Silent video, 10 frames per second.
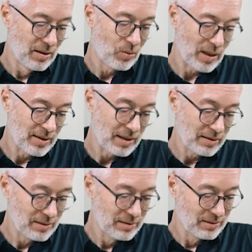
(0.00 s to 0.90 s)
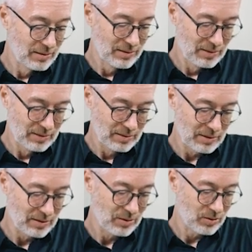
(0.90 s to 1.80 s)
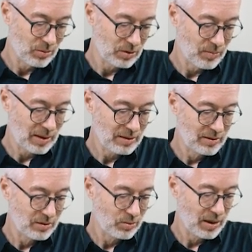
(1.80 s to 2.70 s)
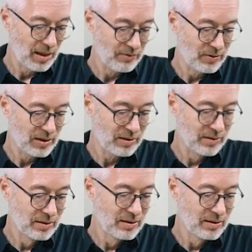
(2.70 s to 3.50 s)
why that? Let's go one back. So we have here,